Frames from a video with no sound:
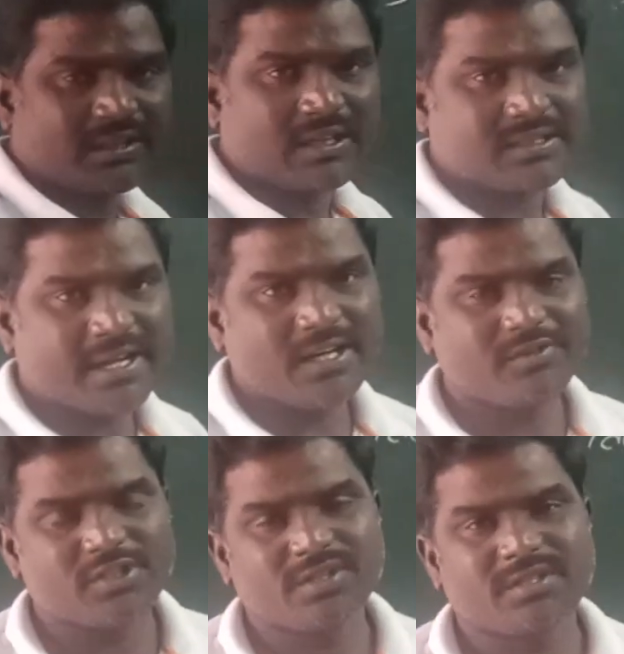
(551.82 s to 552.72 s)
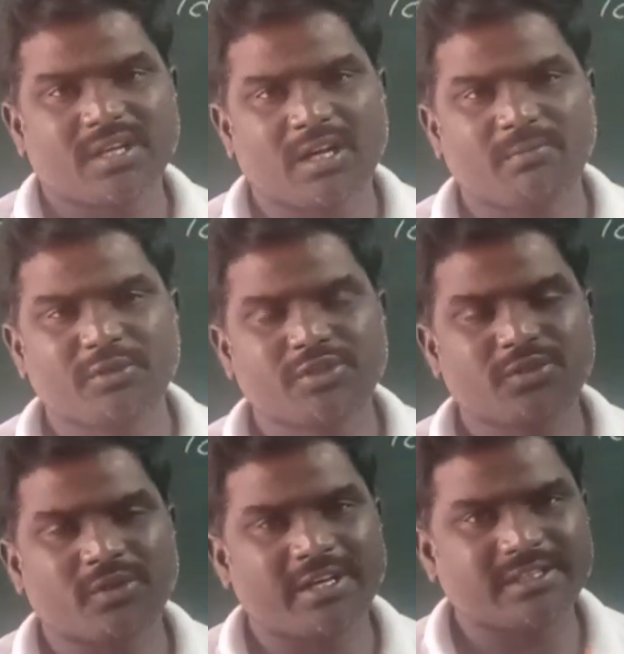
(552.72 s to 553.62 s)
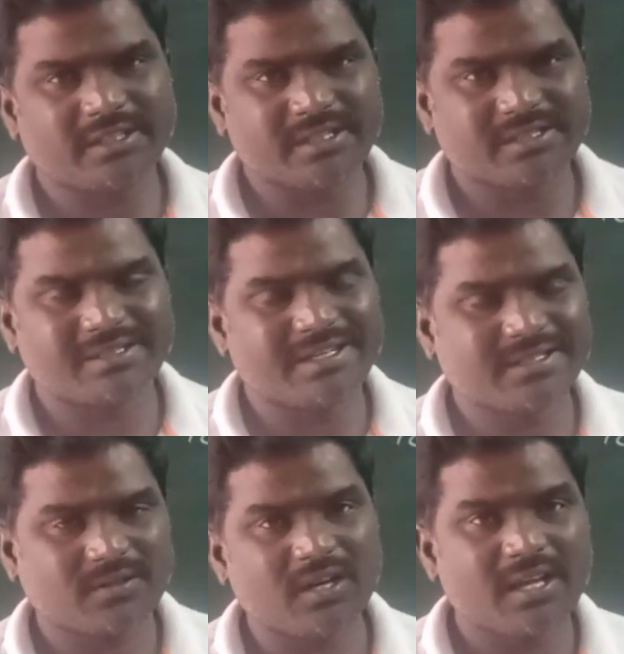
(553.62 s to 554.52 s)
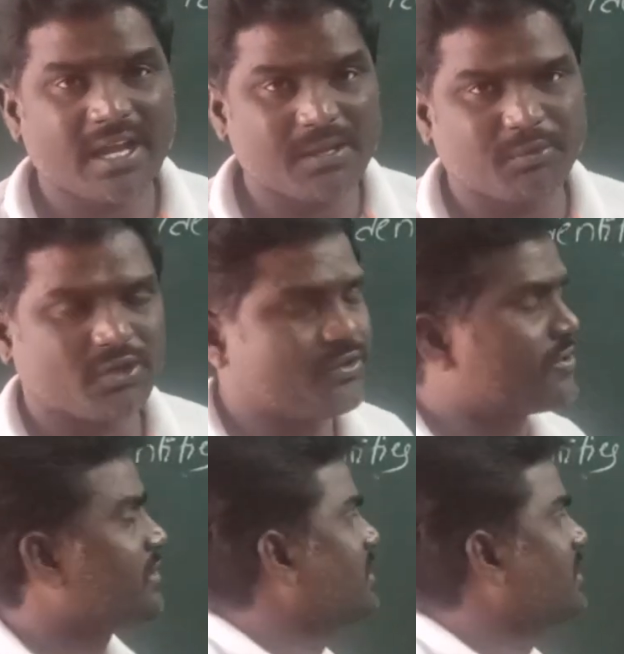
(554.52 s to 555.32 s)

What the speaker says: The side which is opposite to 90 degrees, that is called hypotenuse.